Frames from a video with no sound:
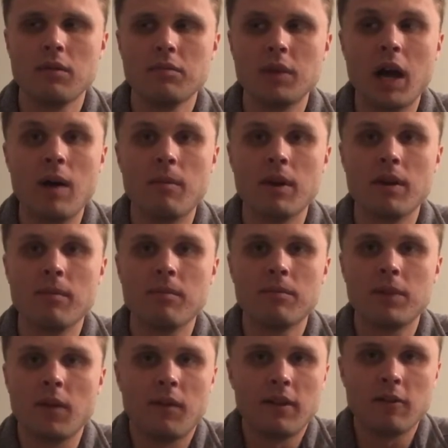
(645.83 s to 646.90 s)
dominant
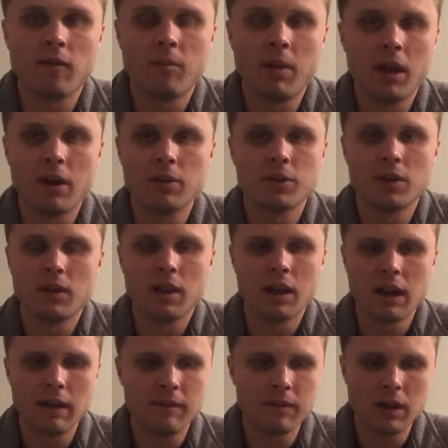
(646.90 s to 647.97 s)
defensive players in the
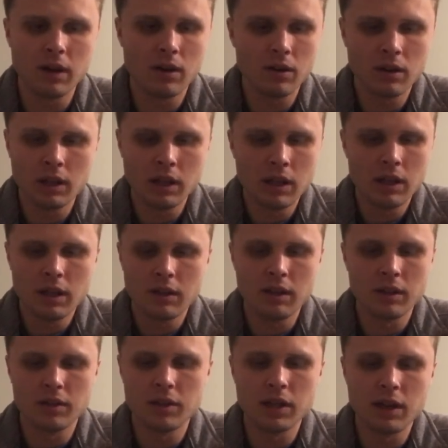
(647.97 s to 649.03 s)
NFL
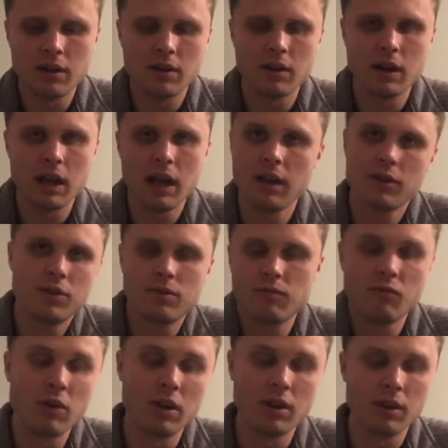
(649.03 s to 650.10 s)
this year and
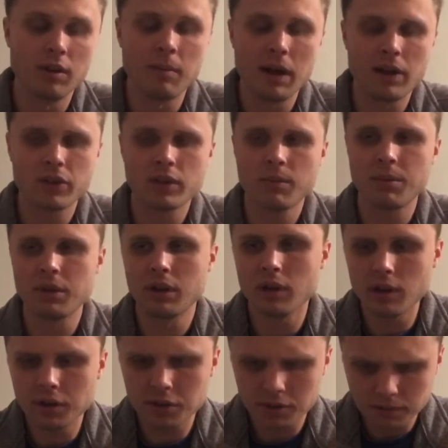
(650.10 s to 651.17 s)
really the past couple of
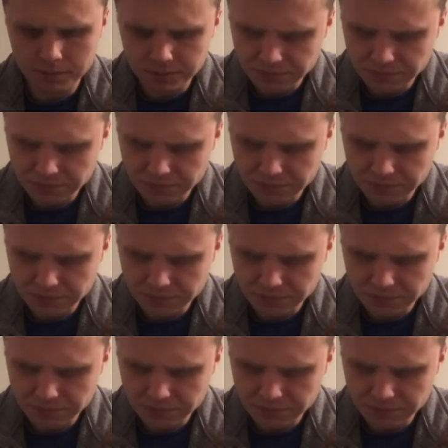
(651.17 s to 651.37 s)
years.